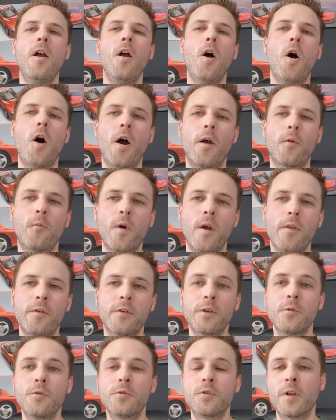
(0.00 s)
on whether
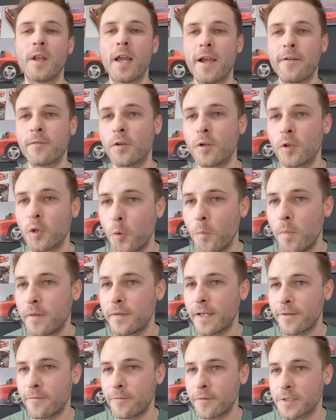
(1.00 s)
you should have global
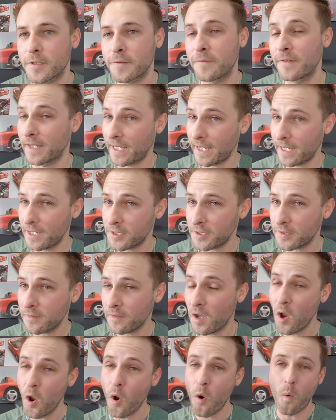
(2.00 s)
diversification
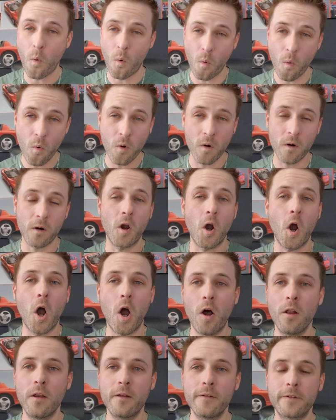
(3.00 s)
or
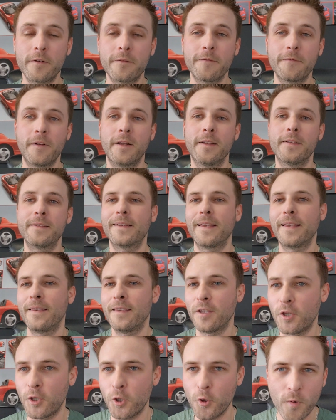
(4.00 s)
all of your funds in
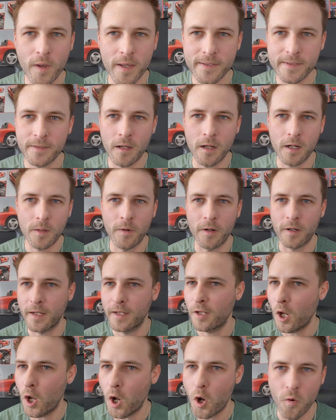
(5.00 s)
the US stock
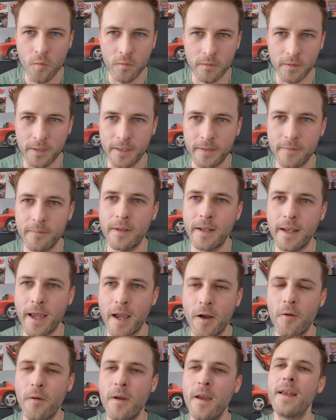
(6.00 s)
market only.
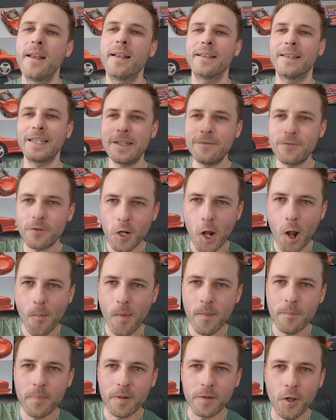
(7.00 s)
Now, leave a
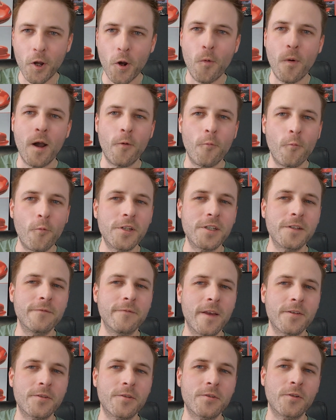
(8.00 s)
comment below on which
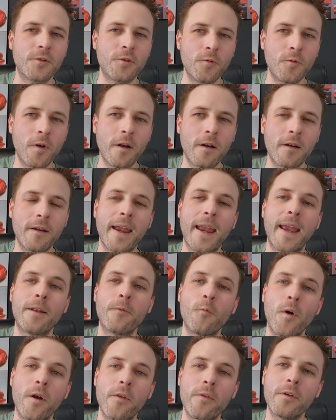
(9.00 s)
investor you are and
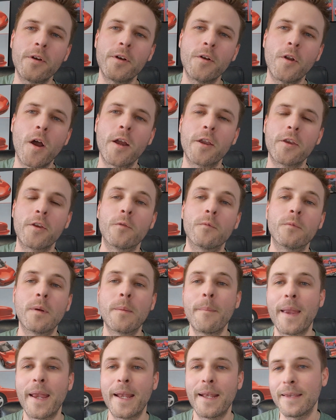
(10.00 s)
whether or not you're
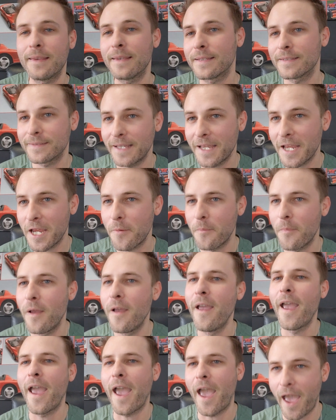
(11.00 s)
remaining the same
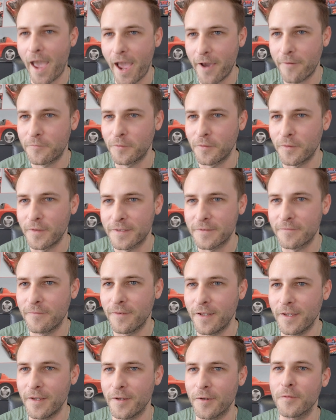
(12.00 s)
after this
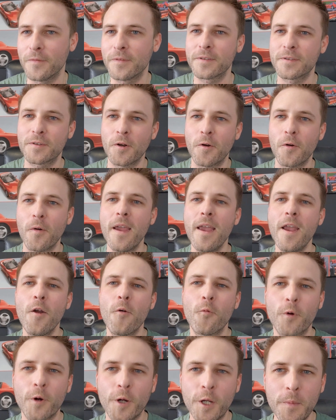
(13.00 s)
video. So
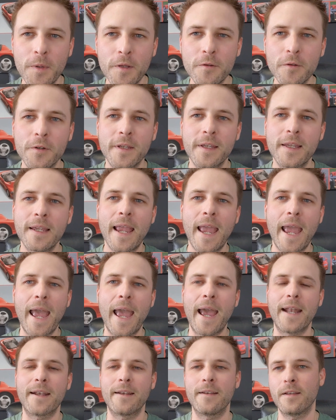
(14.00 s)
we're going to be looking
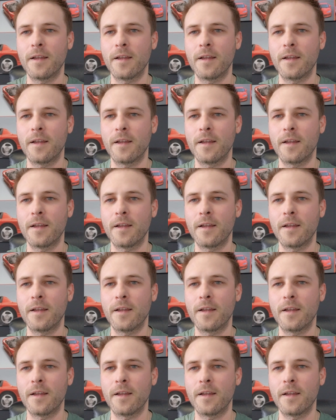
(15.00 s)
at